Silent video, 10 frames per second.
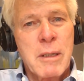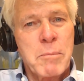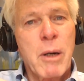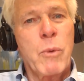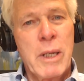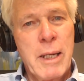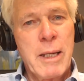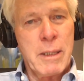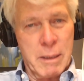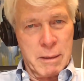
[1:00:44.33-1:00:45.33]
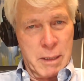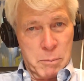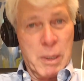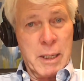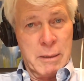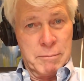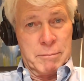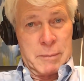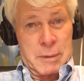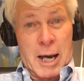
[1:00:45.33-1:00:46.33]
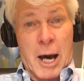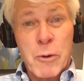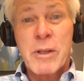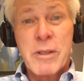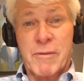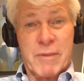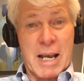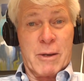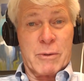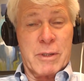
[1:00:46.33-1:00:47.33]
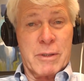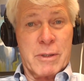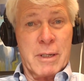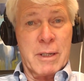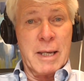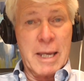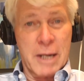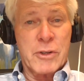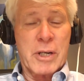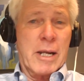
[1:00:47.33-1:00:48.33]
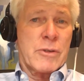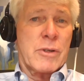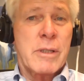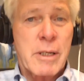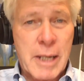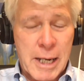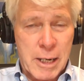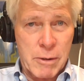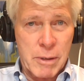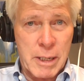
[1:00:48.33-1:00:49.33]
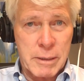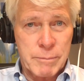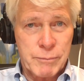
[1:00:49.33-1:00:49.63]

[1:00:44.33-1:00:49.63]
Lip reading: But we need the big hundreds of thousands in education to take care of that.